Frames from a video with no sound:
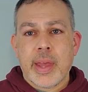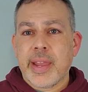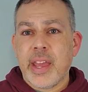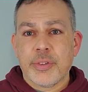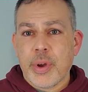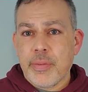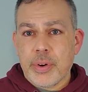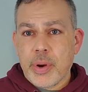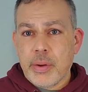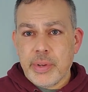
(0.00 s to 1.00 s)
I can't drive it
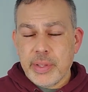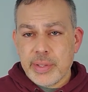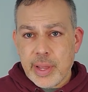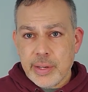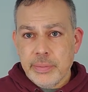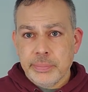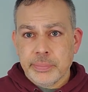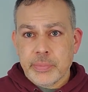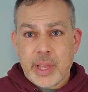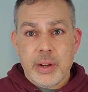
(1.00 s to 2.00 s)
around inside.
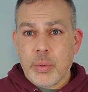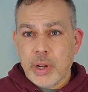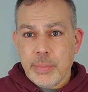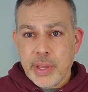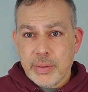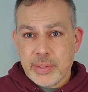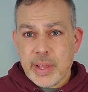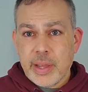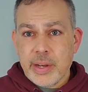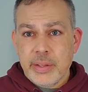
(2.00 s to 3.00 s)
I don't want to be
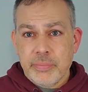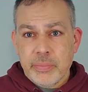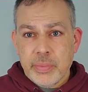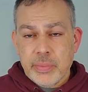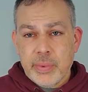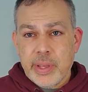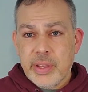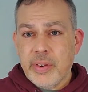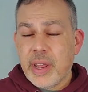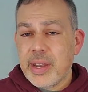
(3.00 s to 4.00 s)
outside.
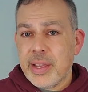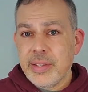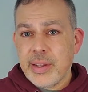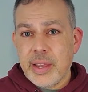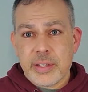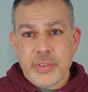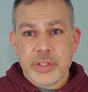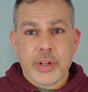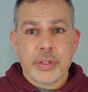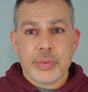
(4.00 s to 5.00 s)
Even on nice days, if it
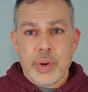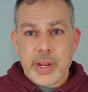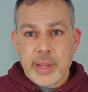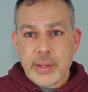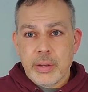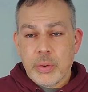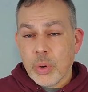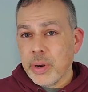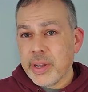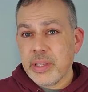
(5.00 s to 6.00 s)
starts raining
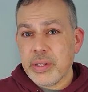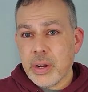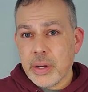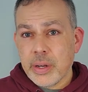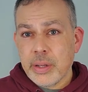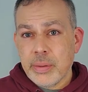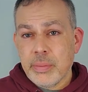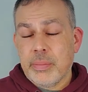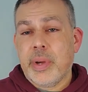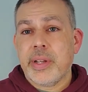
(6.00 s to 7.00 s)
or it gets dark,
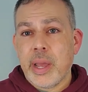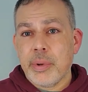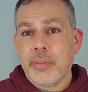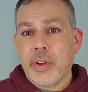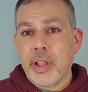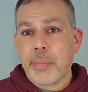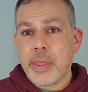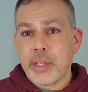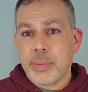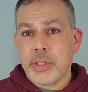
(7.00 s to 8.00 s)
my time to develop on
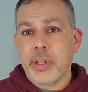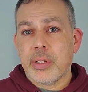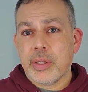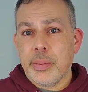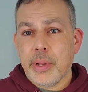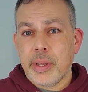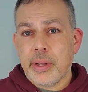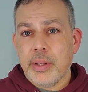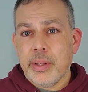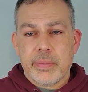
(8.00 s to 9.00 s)
this machine is limited.
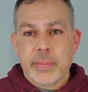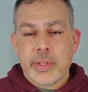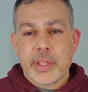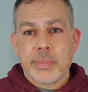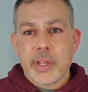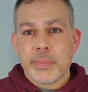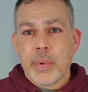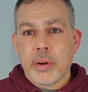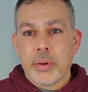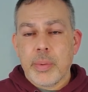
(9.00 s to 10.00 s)
That said, my
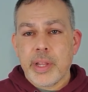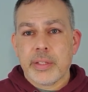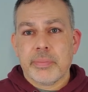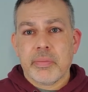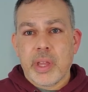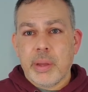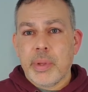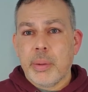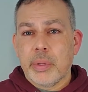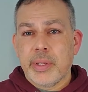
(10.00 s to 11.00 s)
small robots, I've
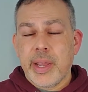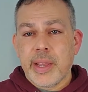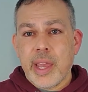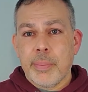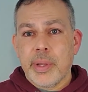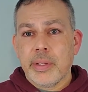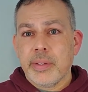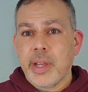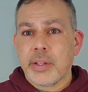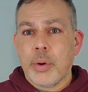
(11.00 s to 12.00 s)
been able to take camping,
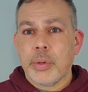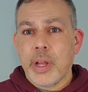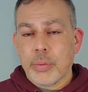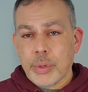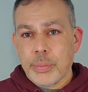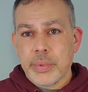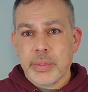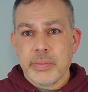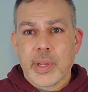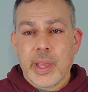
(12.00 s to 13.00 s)
take the hotel rooms,
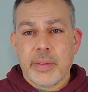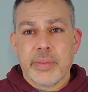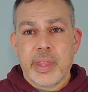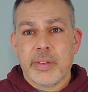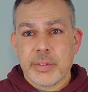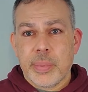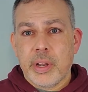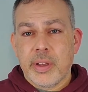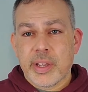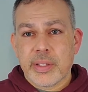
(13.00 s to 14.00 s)
and they've just been
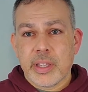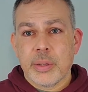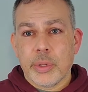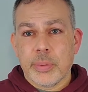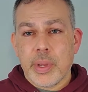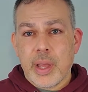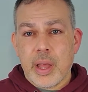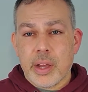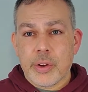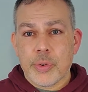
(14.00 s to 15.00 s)
accessible to me.
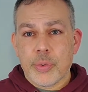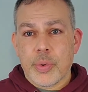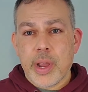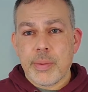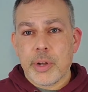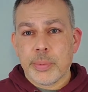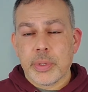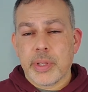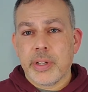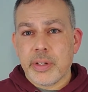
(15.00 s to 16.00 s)
Uh, great much
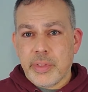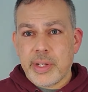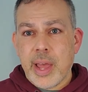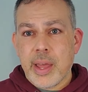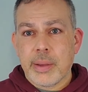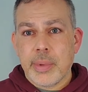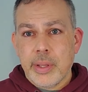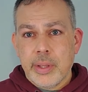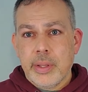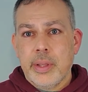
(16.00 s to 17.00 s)
percentage of the time
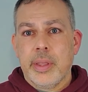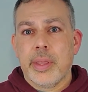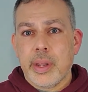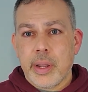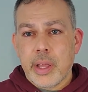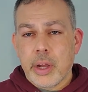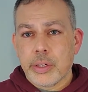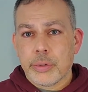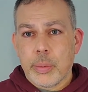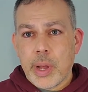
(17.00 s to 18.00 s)
than a
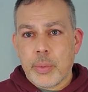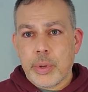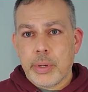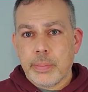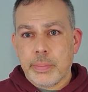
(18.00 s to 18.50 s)
large robot would.